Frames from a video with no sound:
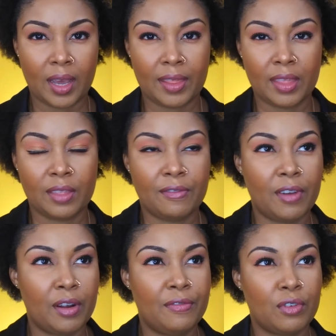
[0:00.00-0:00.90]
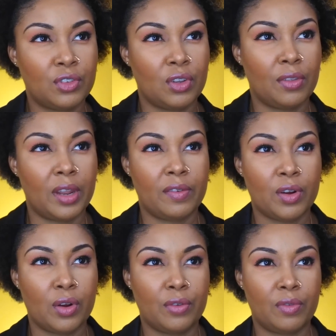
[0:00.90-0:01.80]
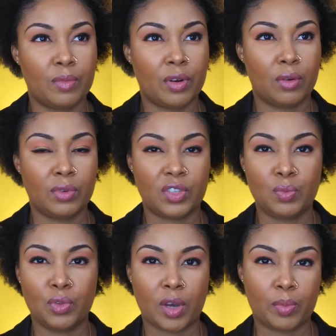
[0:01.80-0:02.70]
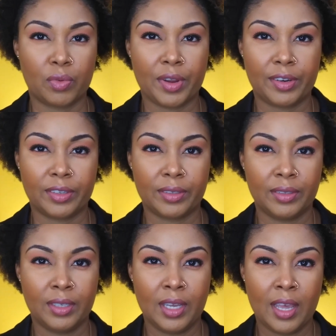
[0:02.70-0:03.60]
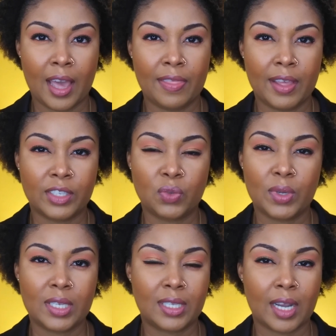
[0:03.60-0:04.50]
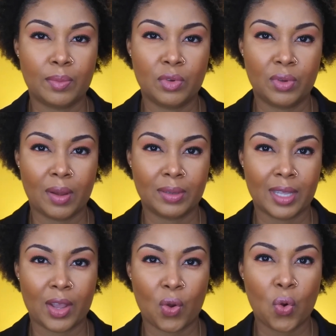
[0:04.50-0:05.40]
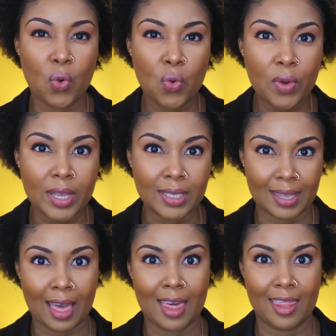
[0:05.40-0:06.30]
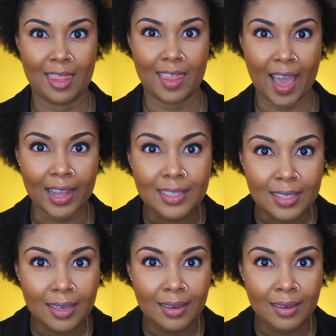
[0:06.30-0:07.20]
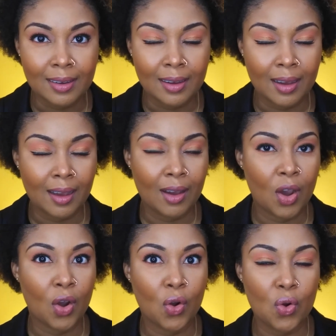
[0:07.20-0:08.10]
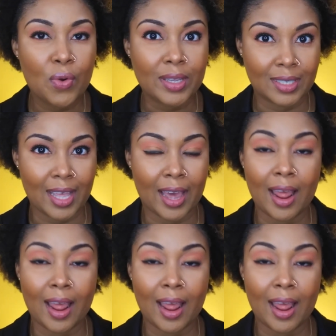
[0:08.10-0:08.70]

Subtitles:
I think the very first song that I ever heard from her was Smooth Operator, and then Sweetest Taboo, and I was like, who is that? Who is that?